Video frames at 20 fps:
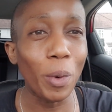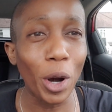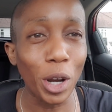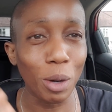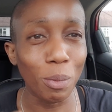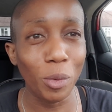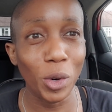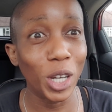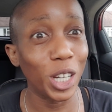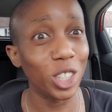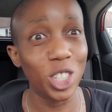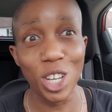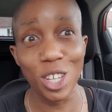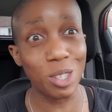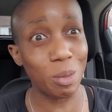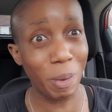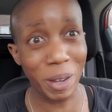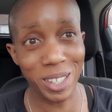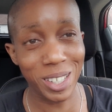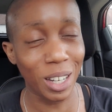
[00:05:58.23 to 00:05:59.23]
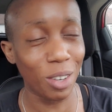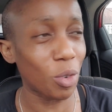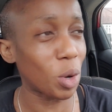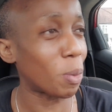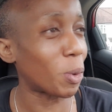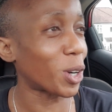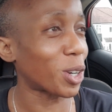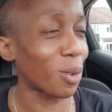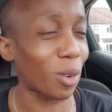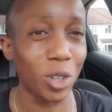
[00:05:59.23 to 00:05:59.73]
brought up religious, particularly if you're
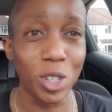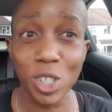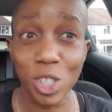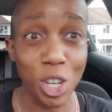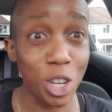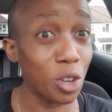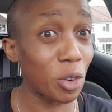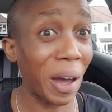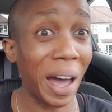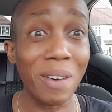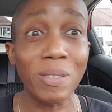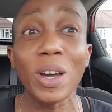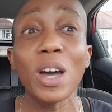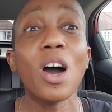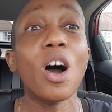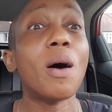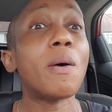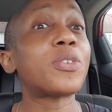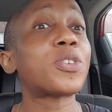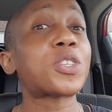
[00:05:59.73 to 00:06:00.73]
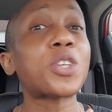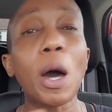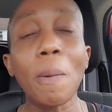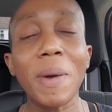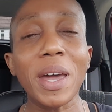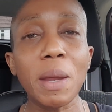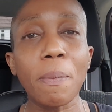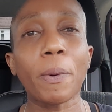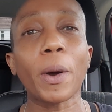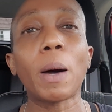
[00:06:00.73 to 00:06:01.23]
brought up Christian, you have so
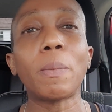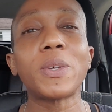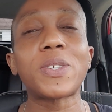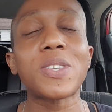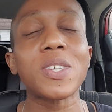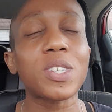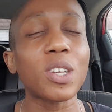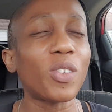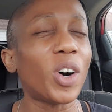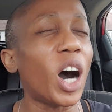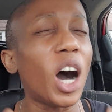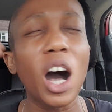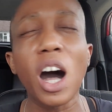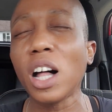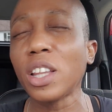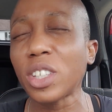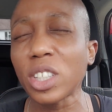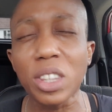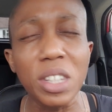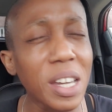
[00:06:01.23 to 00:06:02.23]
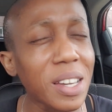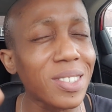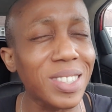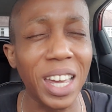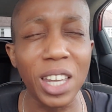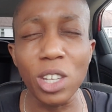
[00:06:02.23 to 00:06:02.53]
many promises of all the things